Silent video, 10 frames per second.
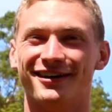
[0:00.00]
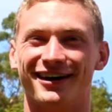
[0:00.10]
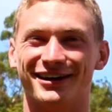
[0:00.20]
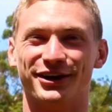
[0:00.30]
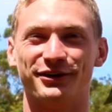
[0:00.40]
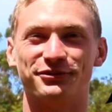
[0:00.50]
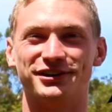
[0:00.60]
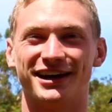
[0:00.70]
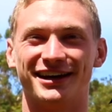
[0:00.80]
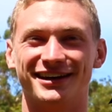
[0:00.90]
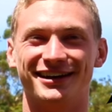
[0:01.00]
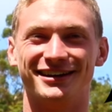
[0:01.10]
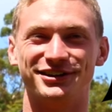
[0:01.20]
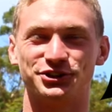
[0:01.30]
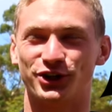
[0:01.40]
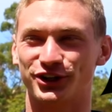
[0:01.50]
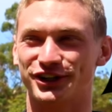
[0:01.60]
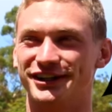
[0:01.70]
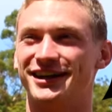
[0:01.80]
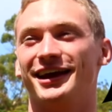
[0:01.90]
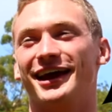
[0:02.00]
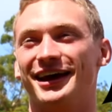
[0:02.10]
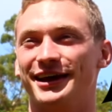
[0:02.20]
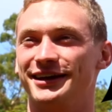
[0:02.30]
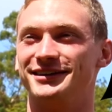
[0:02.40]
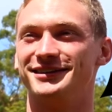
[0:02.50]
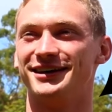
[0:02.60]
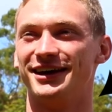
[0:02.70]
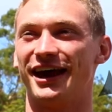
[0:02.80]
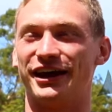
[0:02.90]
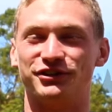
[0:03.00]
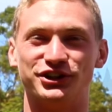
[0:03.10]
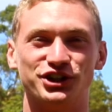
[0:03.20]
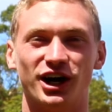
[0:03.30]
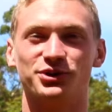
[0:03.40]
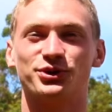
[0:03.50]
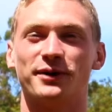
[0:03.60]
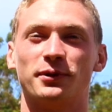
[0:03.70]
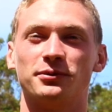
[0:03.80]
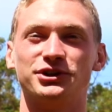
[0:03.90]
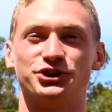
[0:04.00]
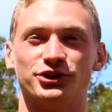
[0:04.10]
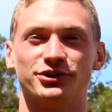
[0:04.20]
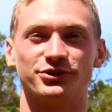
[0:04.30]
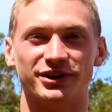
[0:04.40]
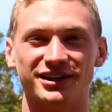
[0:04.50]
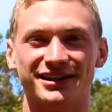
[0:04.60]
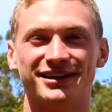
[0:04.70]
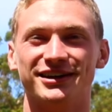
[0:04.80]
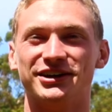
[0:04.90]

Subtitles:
I go every day eating chocolate, and even in times where I probably shouldn't really